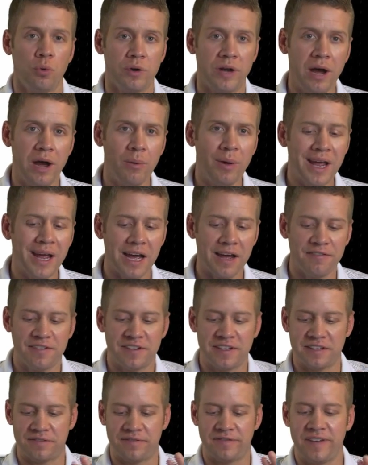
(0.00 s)
now we have
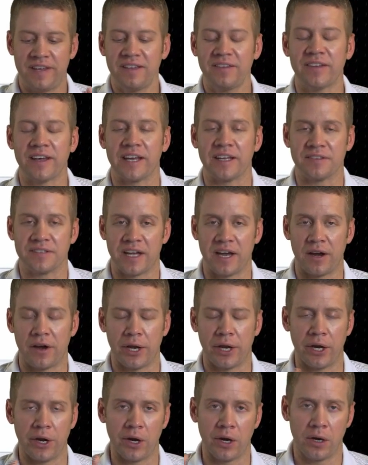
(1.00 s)
these VLANs
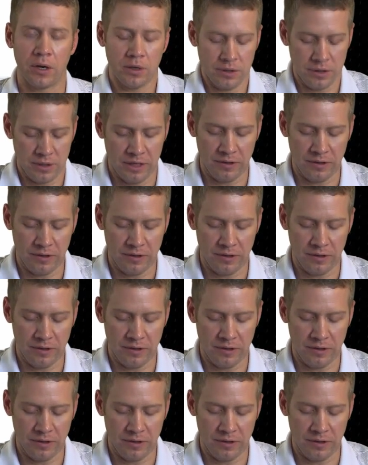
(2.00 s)
out here,